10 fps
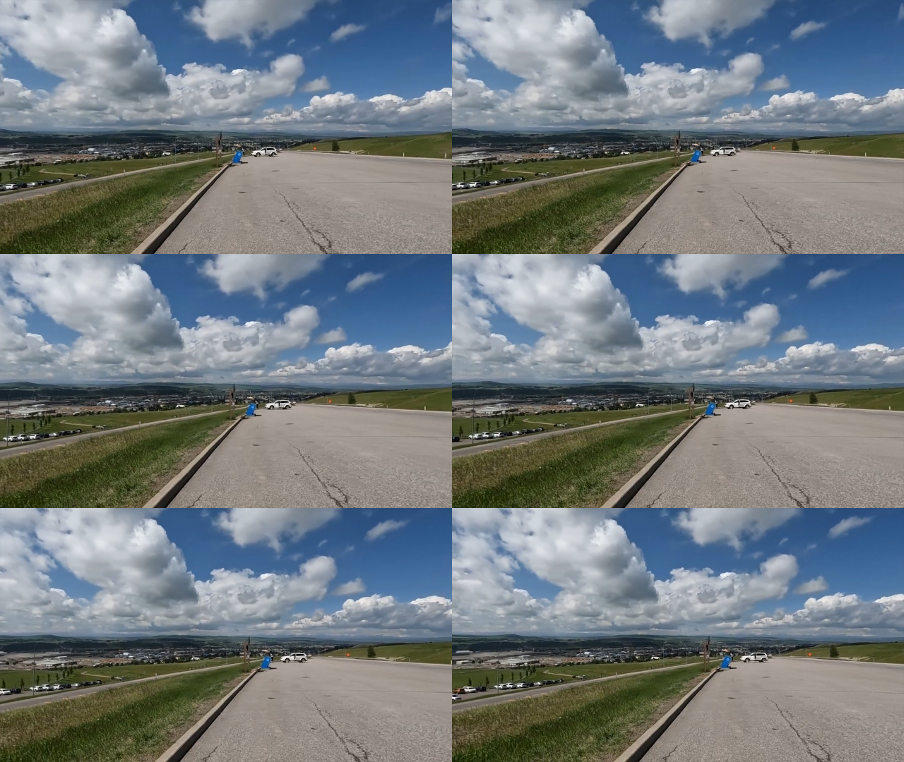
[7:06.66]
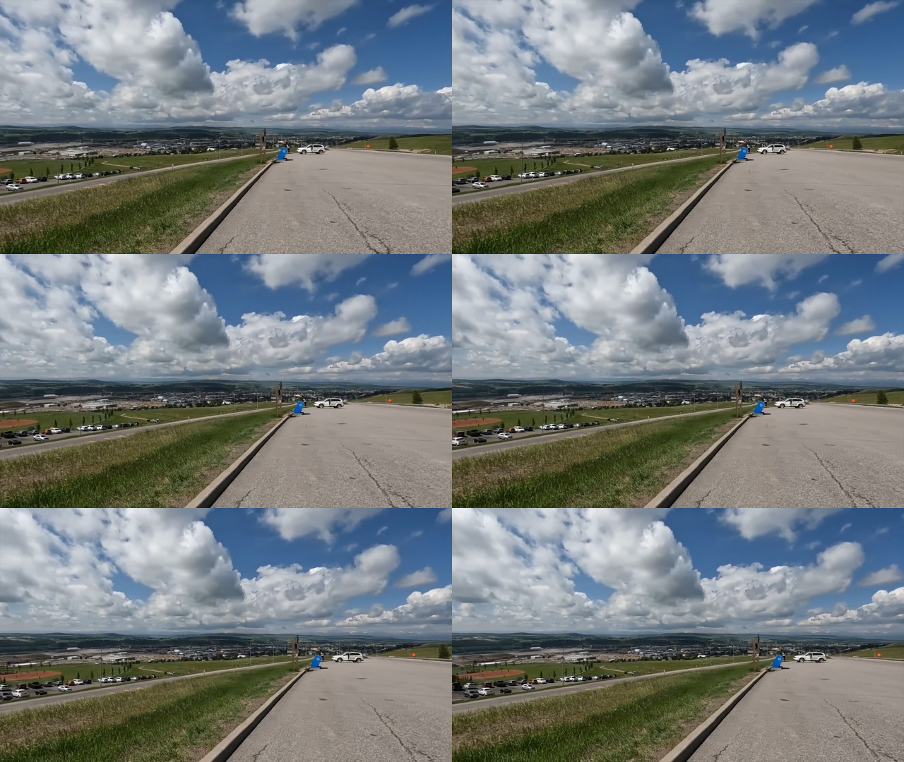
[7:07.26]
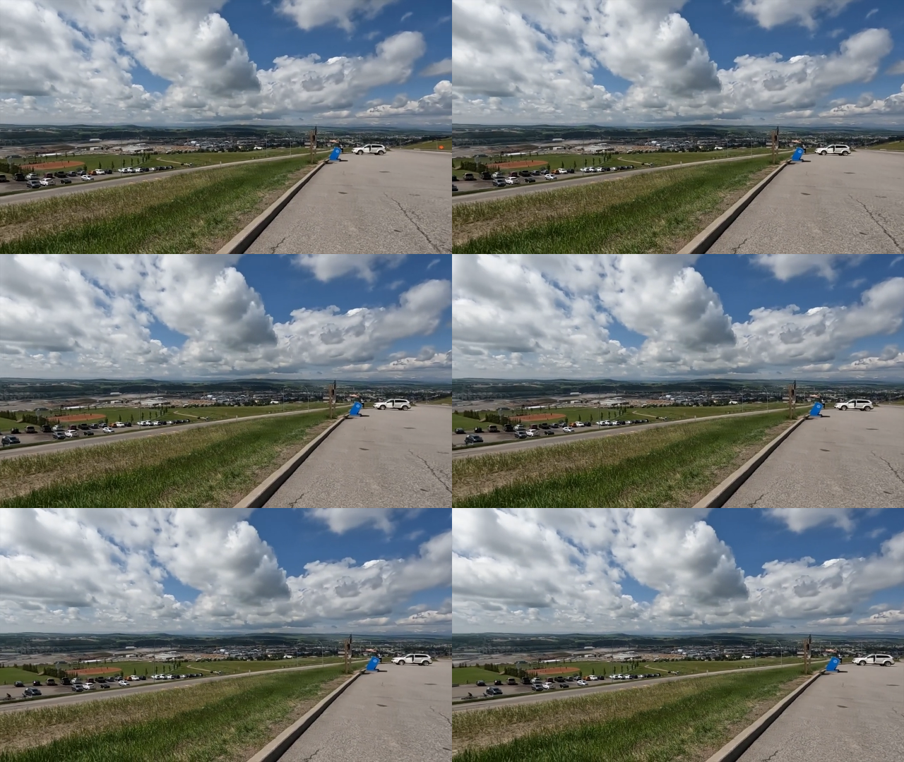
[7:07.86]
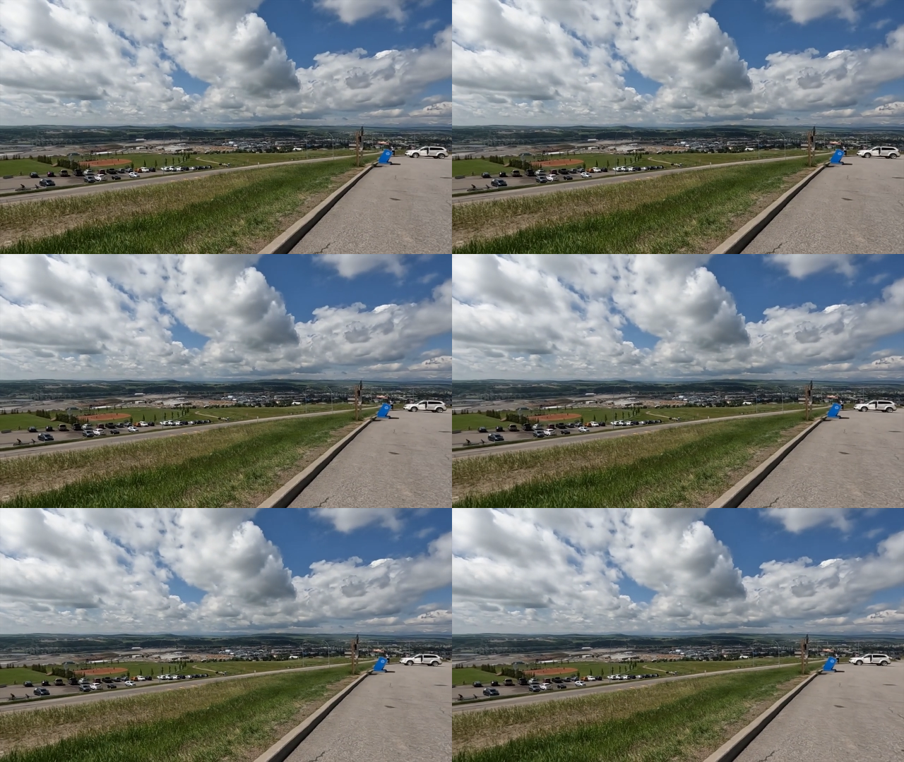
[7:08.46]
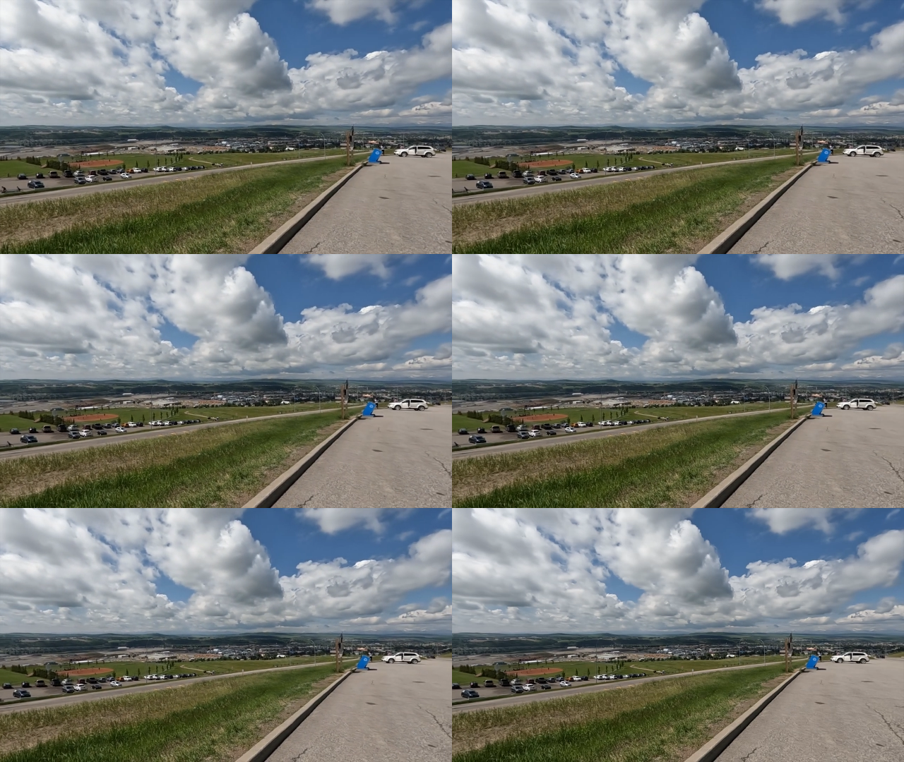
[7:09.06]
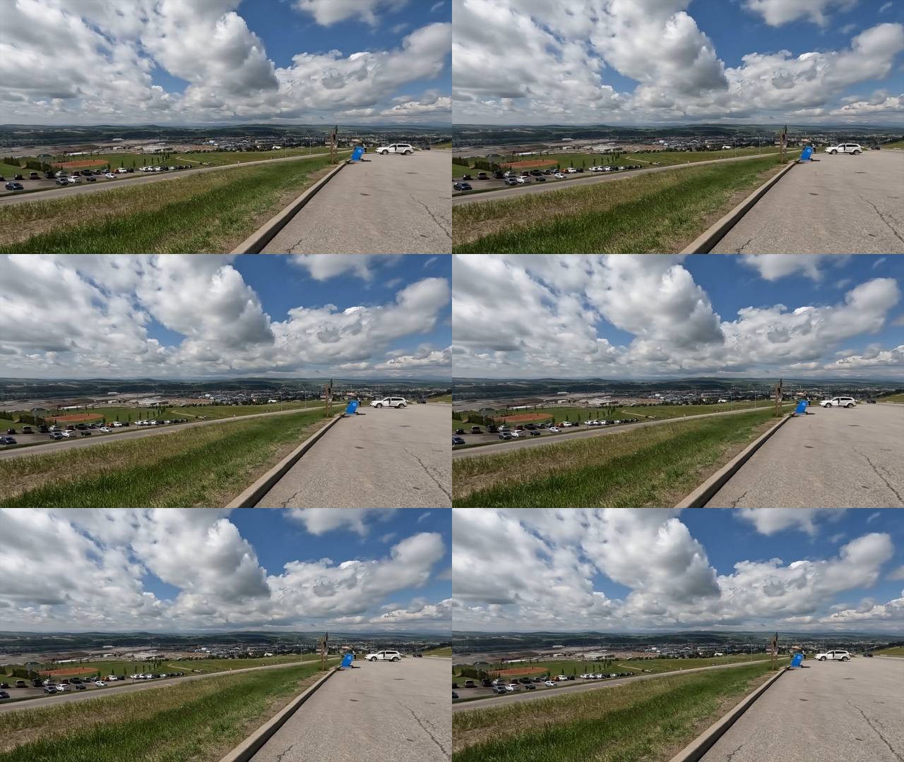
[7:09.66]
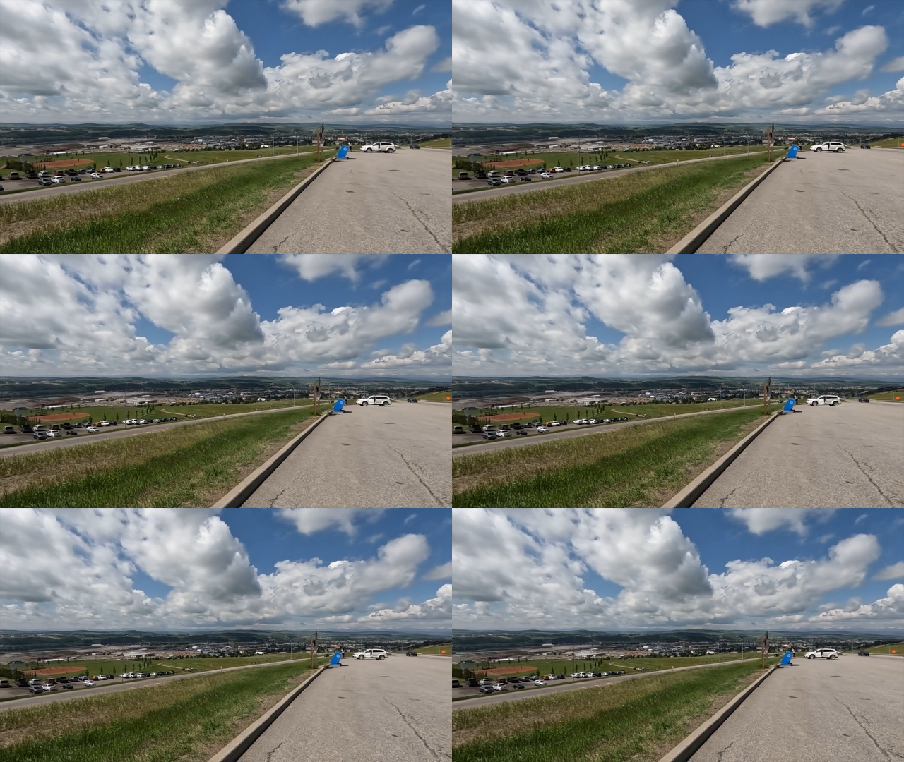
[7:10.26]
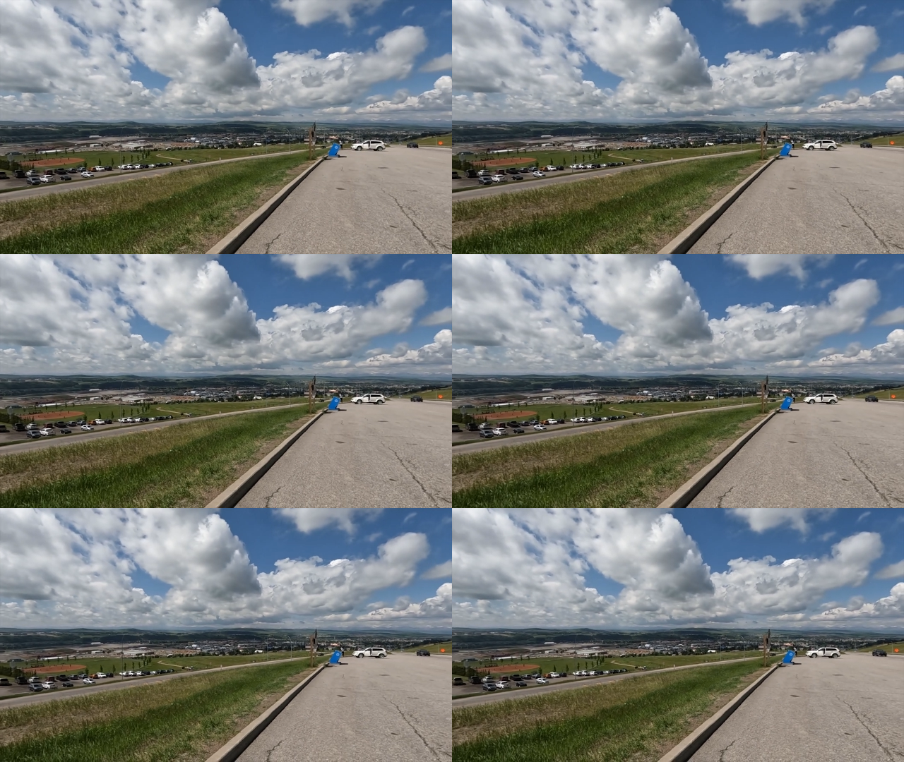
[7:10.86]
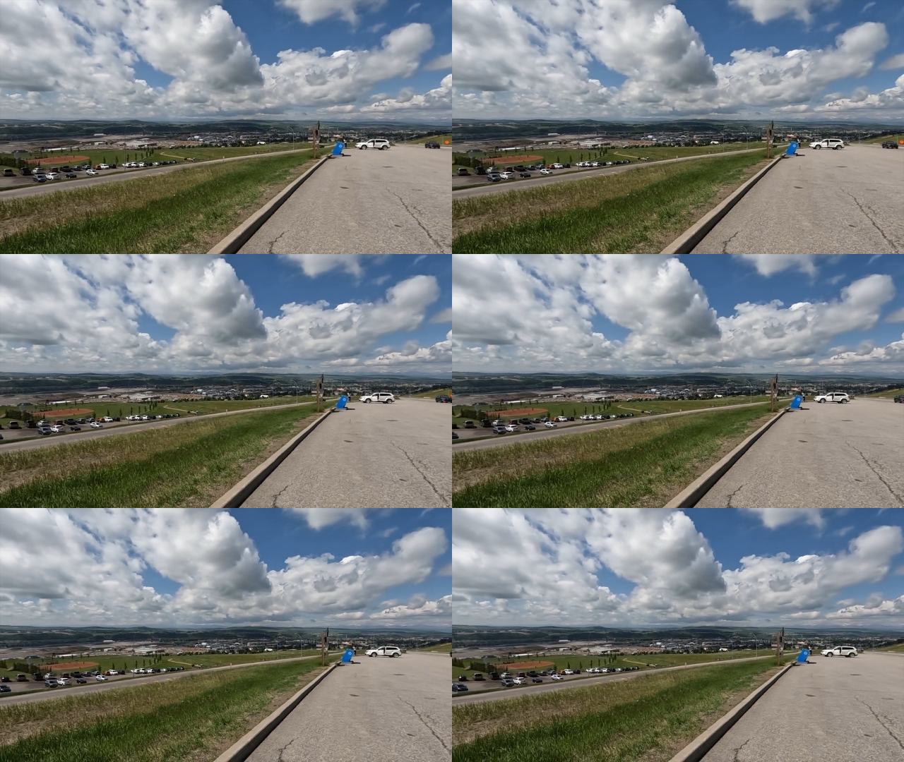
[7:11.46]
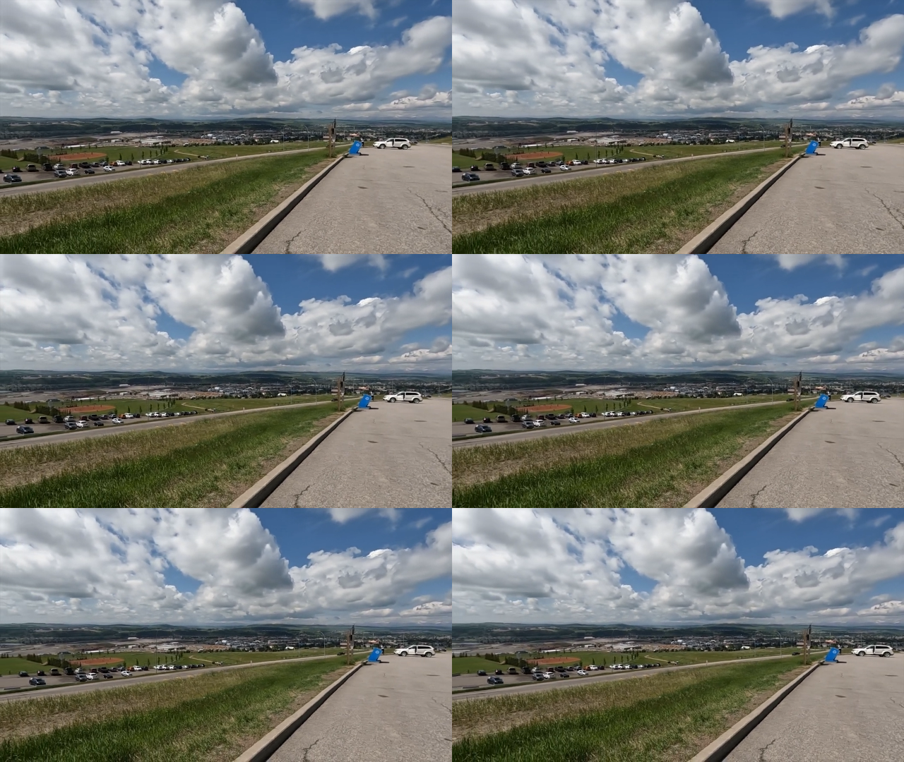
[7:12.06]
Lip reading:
No face is visible, so there are no lips to read.